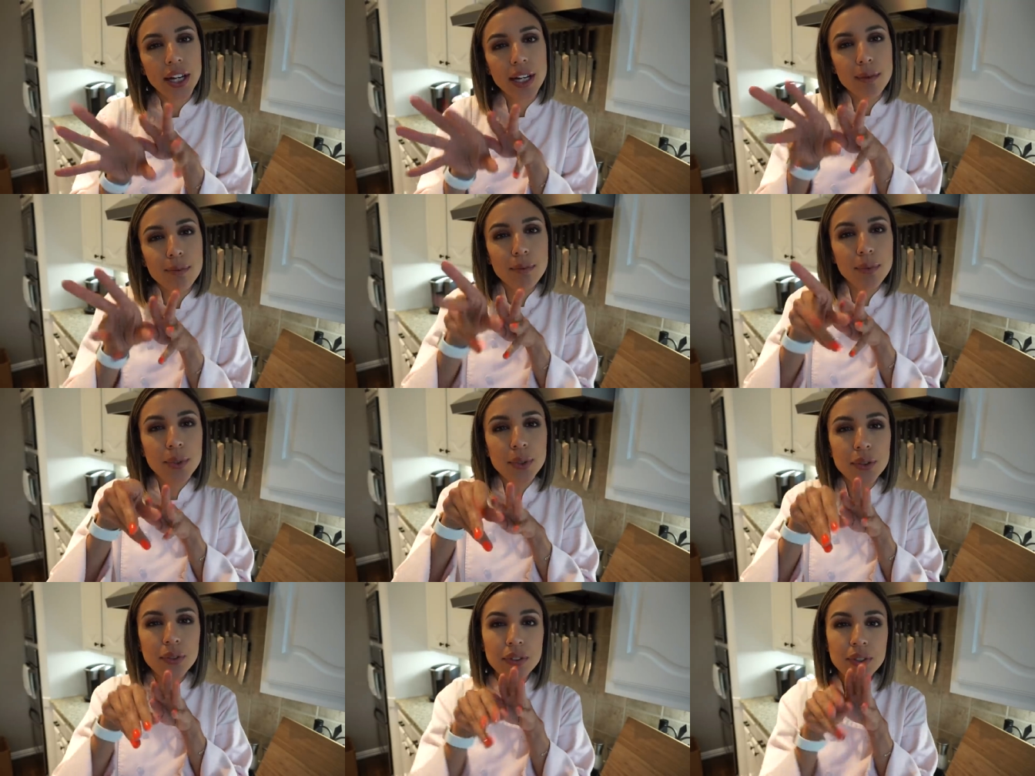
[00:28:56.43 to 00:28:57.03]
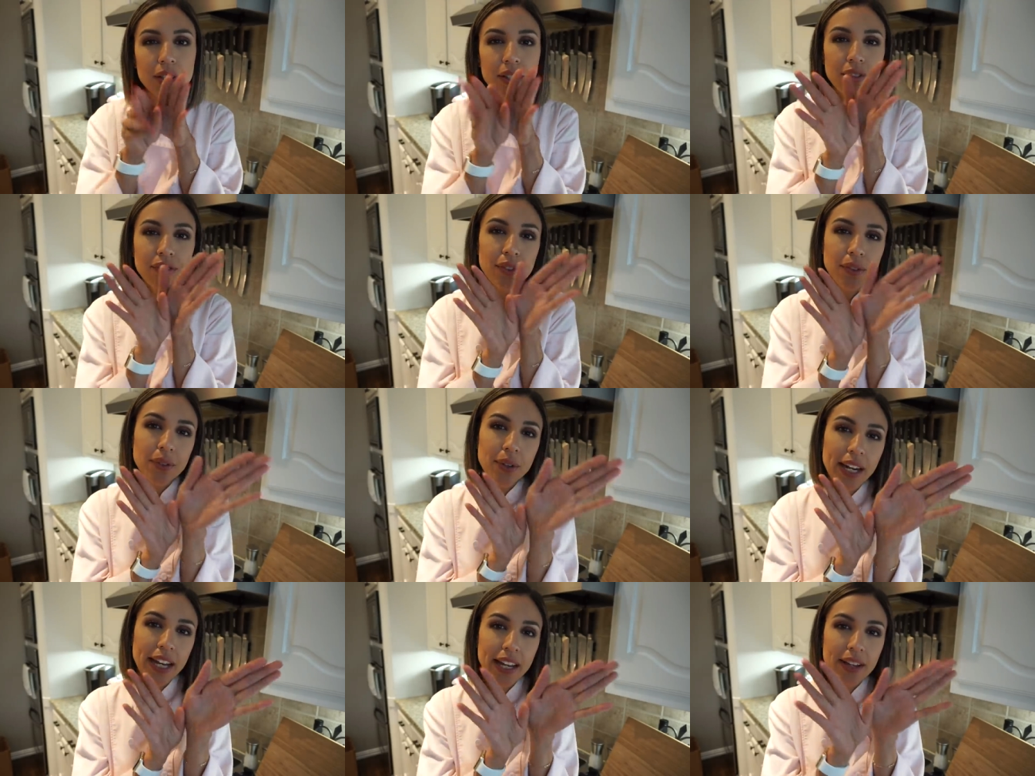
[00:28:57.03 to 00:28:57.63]
and move stuff
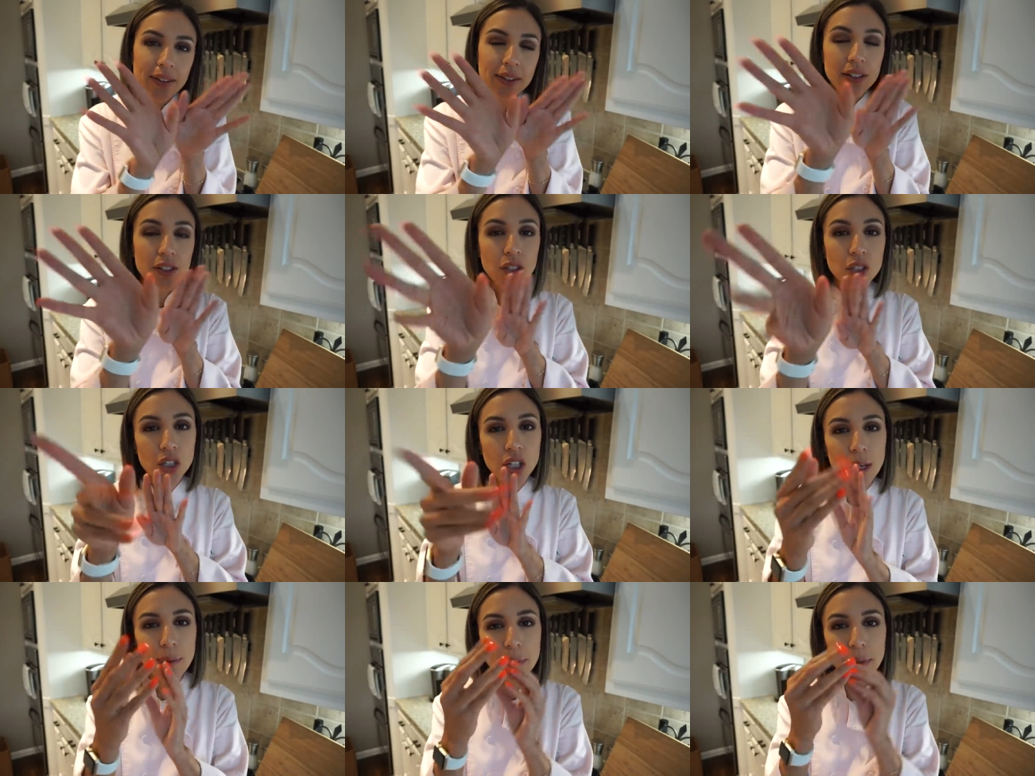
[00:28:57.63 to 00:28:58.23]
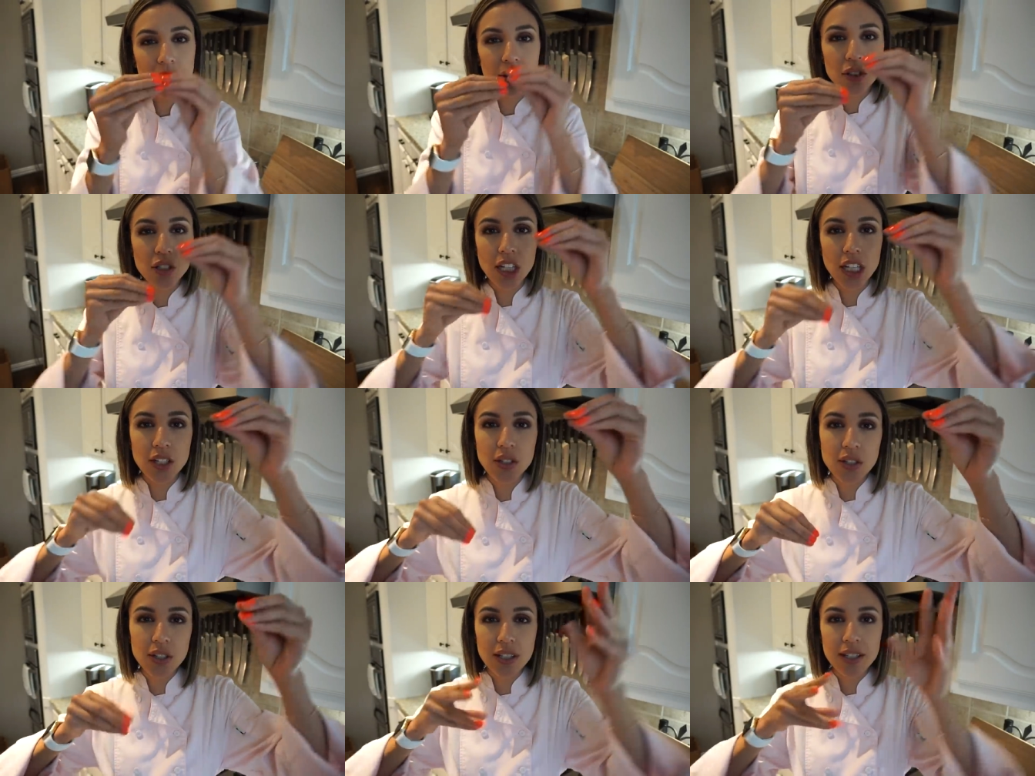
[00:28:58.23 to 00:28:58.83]
around and shape it and
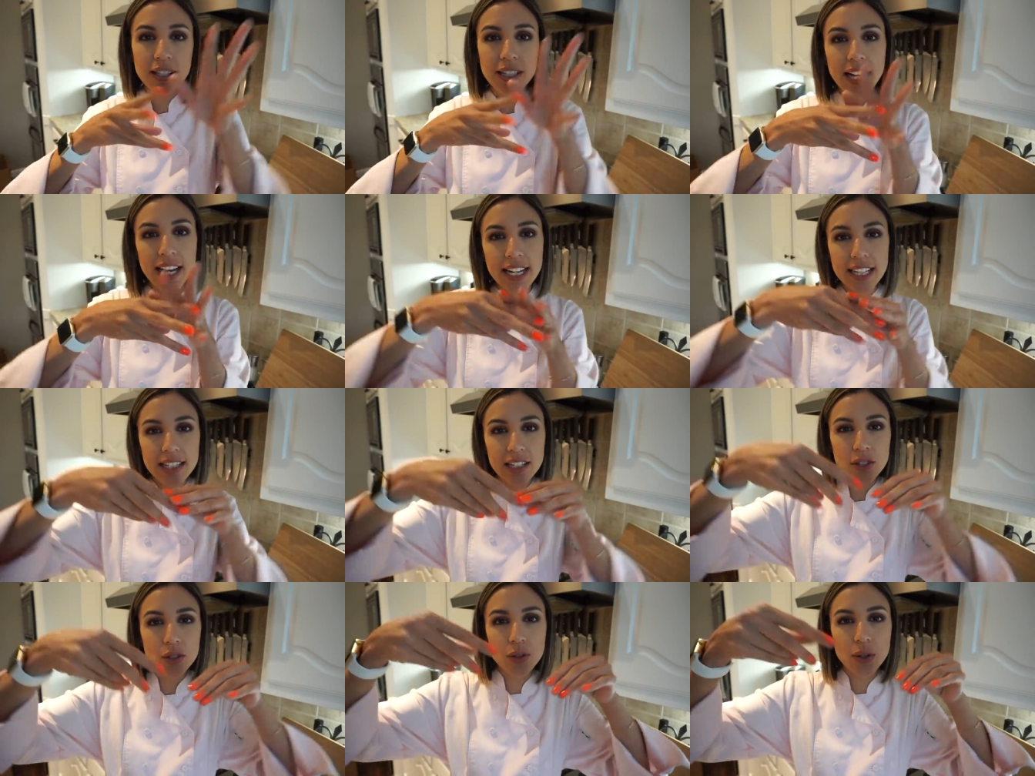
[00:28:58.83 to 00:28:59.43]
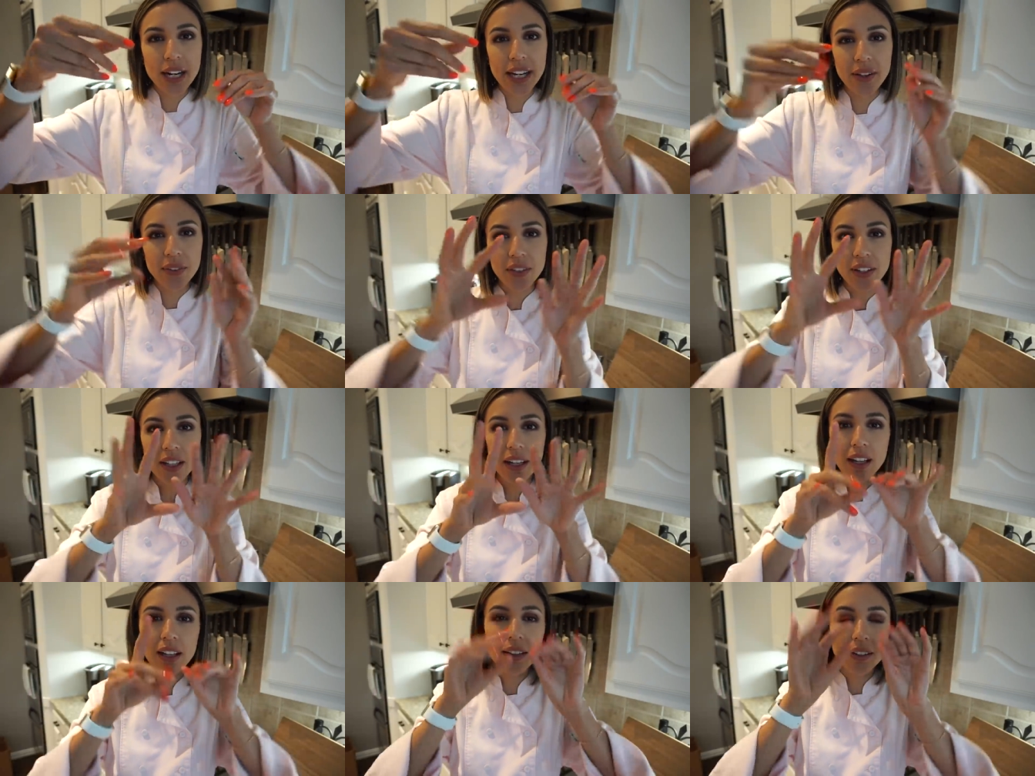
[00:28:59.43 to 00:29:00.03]
change the size and drag out
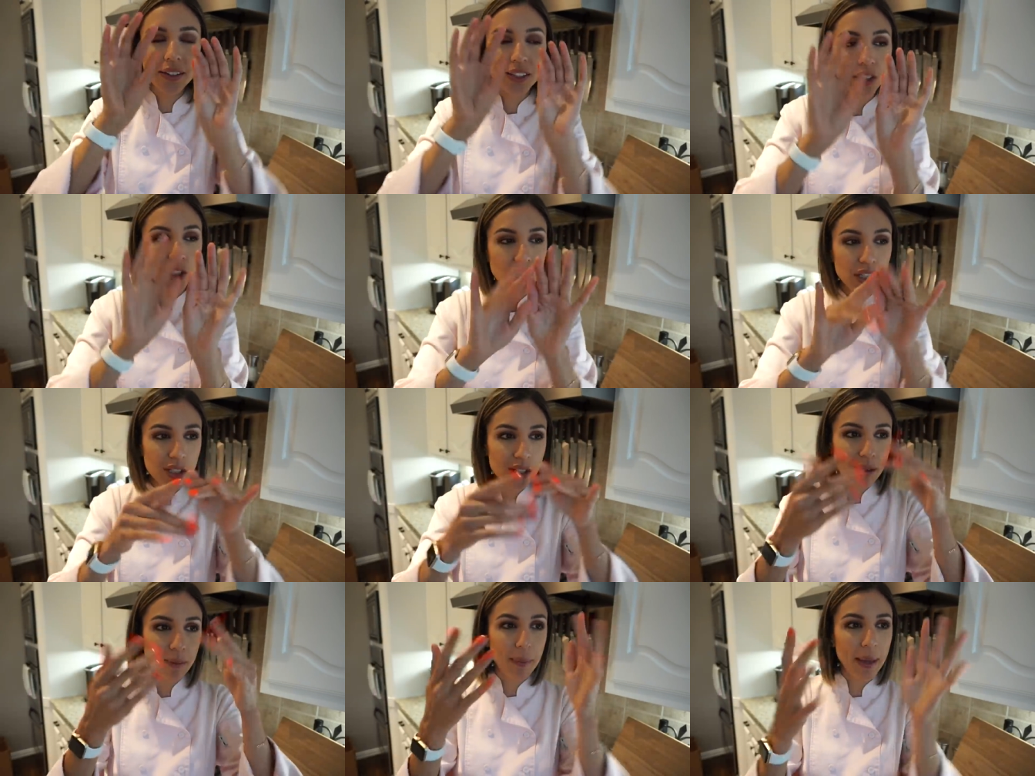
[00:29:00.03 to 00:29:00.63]
the color and change the